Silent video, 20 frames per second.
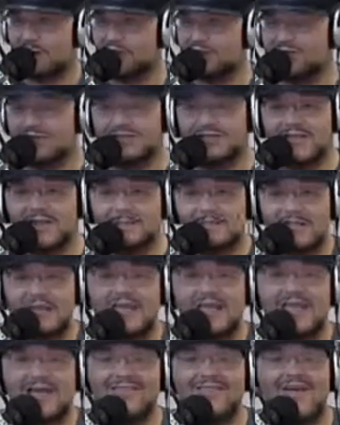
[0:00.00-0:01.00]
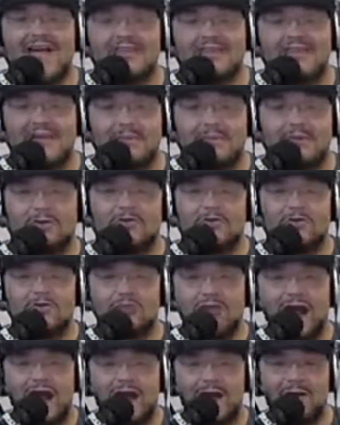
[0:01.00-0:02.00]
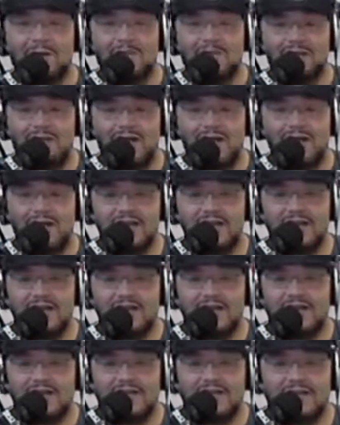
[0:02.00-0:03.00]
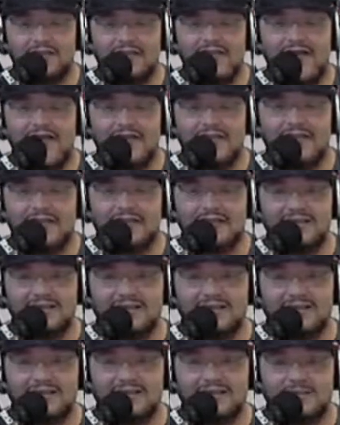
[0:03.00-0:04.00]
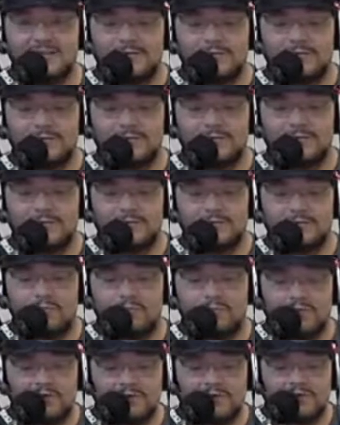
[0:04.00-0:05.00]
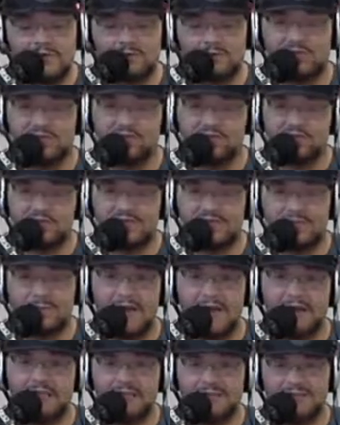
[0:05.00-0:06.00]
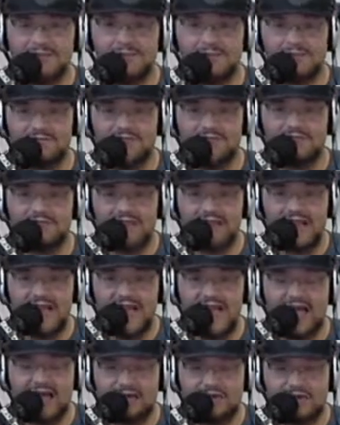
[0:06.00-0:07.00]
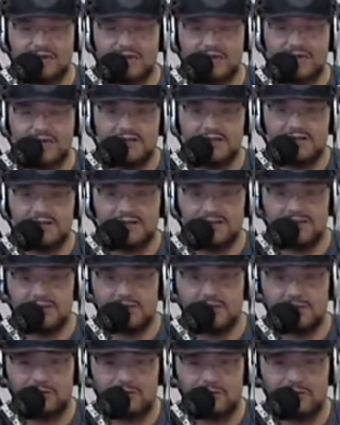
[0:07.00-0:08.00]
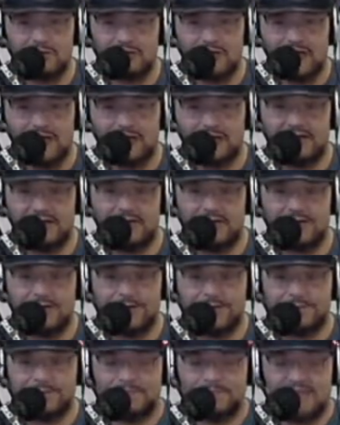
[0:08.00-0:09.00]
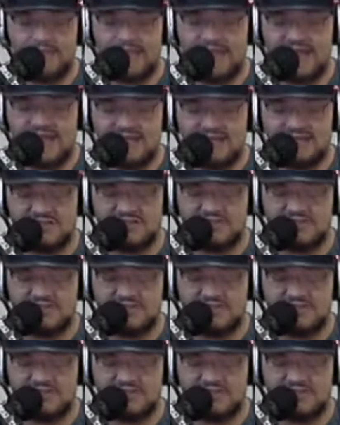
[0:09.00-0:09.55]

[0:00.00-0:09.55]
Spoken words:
and shit like that. And that type of crowd, right? That is pretty much what you can expect at Summerfest every single night. and it's